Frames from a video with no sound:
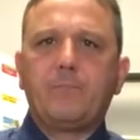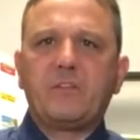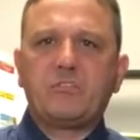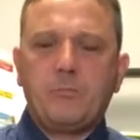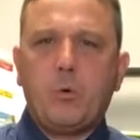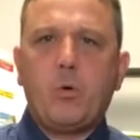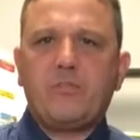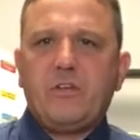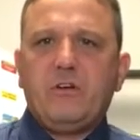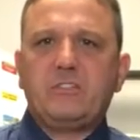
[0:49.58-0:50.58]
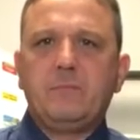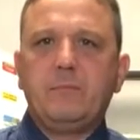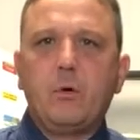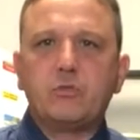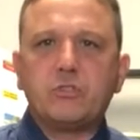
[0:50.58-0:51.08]
support there, some
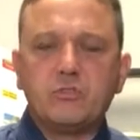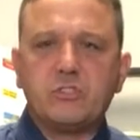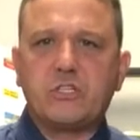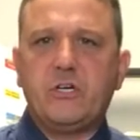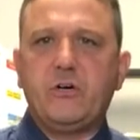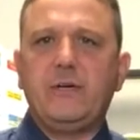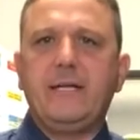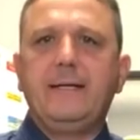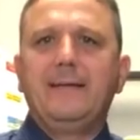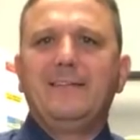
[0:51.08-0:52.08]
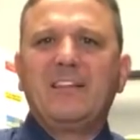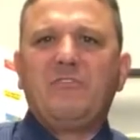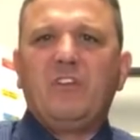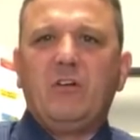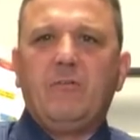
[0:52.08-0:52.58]
emotional security. They
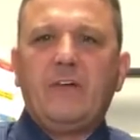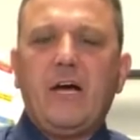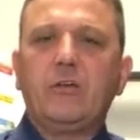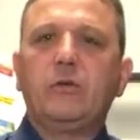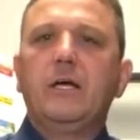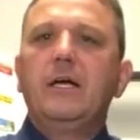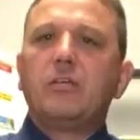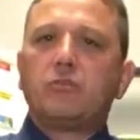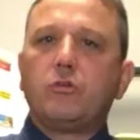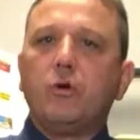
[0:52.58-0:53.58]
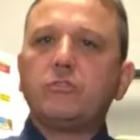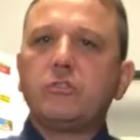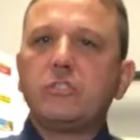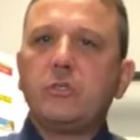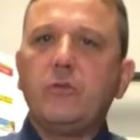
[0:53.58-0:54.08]
feel valued. So those
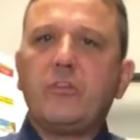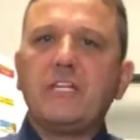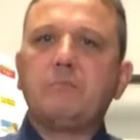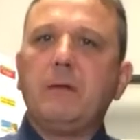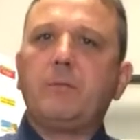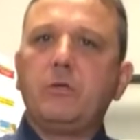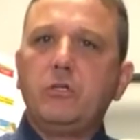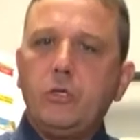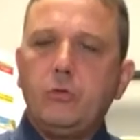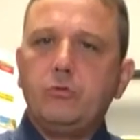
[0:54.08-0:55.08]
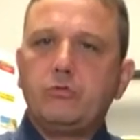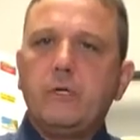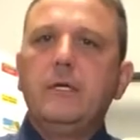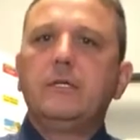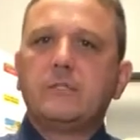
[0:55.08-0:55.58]
are the two things people use
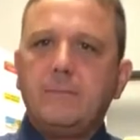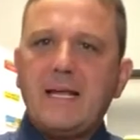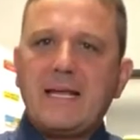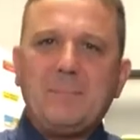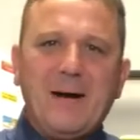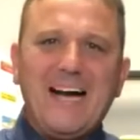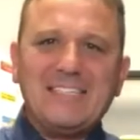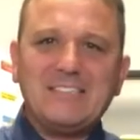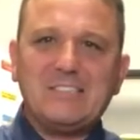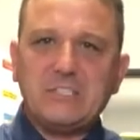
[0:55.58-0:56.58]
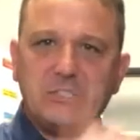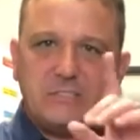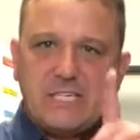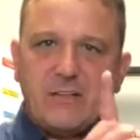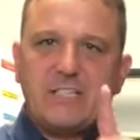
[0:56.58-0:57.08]
to make buying
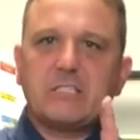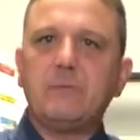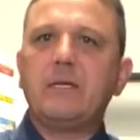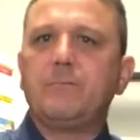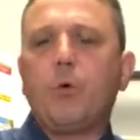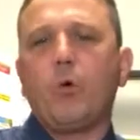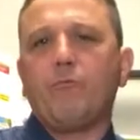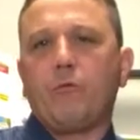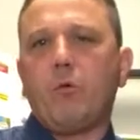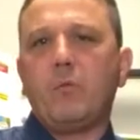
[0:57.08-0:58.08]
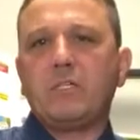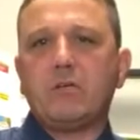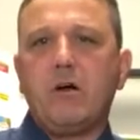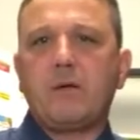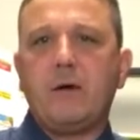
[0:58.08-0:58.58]
decisions. Now that's going to be important for what we
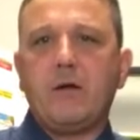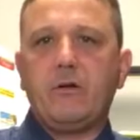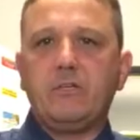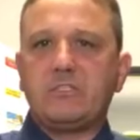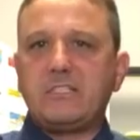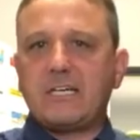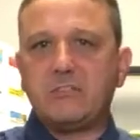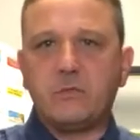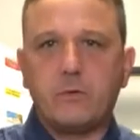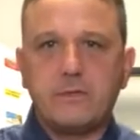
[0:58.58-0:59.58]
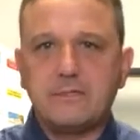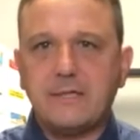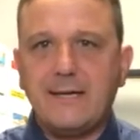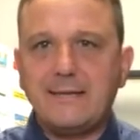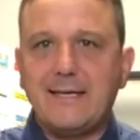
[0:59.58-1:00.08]
talk about here in just a second. So we're going to
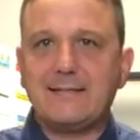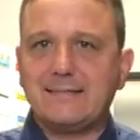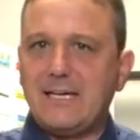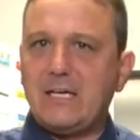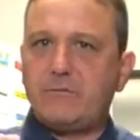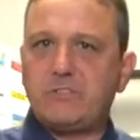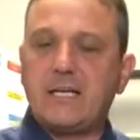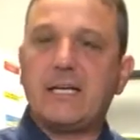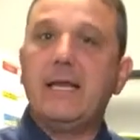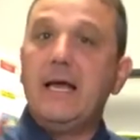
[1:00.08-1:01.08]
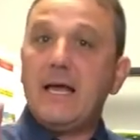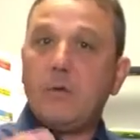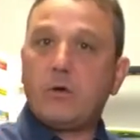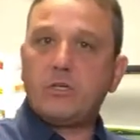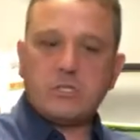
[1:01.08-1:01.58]
slide that aside for a second,
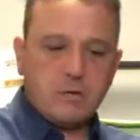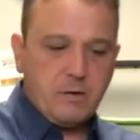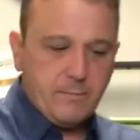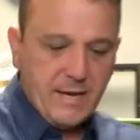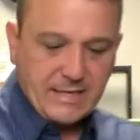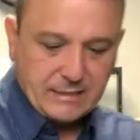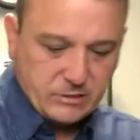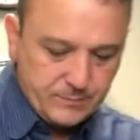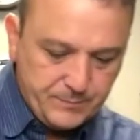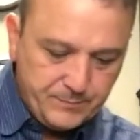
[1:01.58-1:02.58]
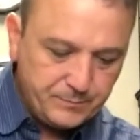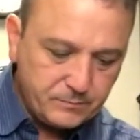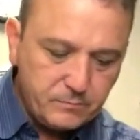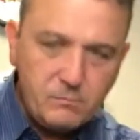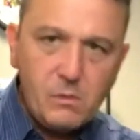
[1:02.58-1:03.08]
and we're going to talk about magnets.
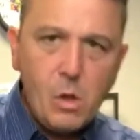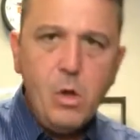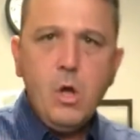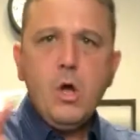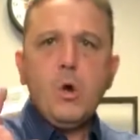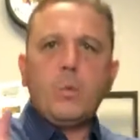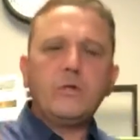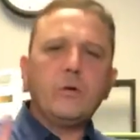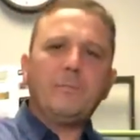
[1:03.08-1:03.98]
When you're